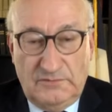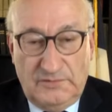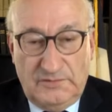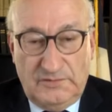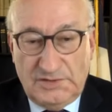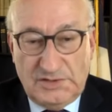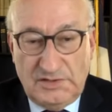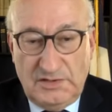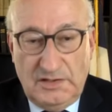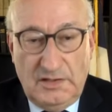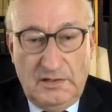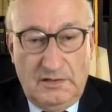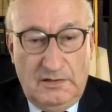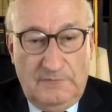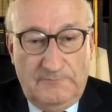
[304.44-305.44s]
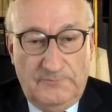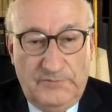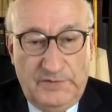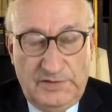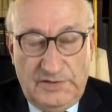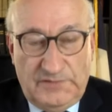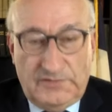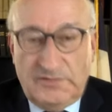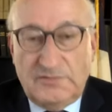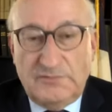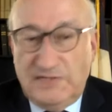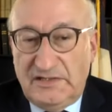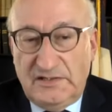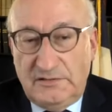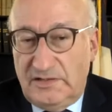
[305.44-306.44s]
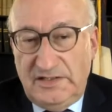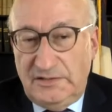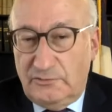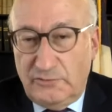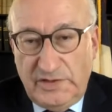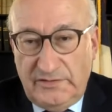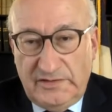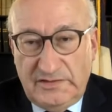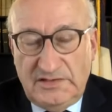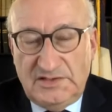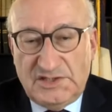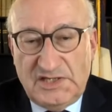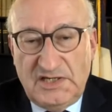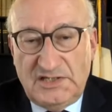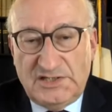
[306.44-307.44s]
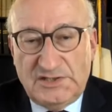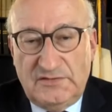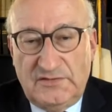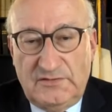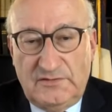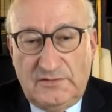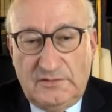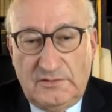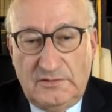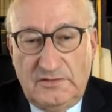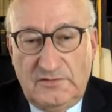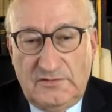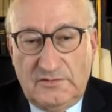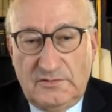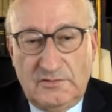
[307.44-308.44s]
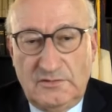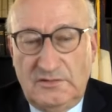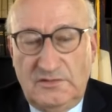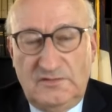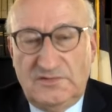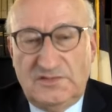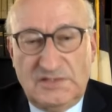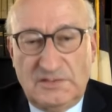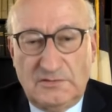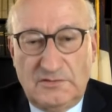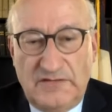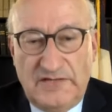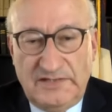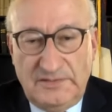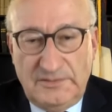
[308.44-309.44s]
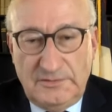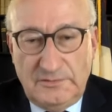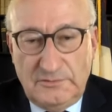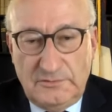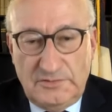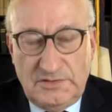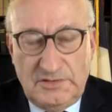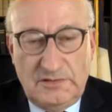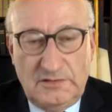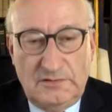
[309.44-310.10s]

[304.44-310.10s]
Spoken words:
conversation doesn't mean anywhere that he changes his general attitude,